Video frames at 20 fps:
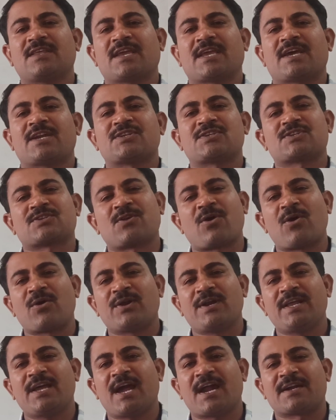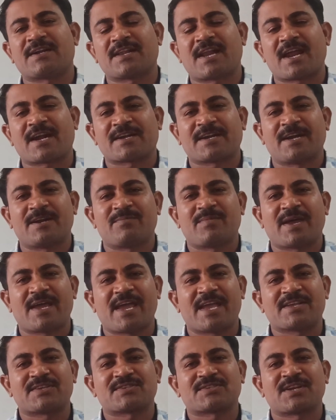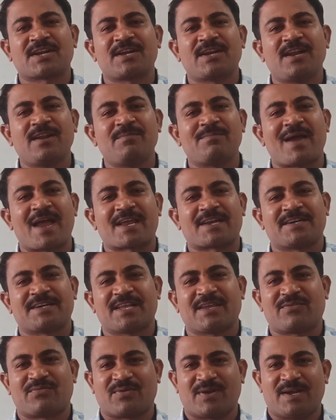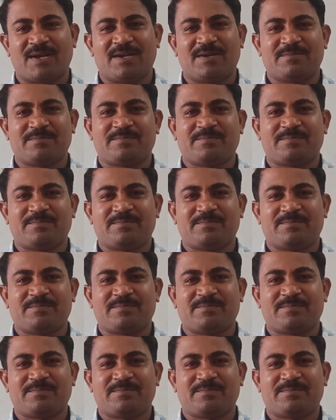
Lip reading: they can strongly attracted by external magnetic field.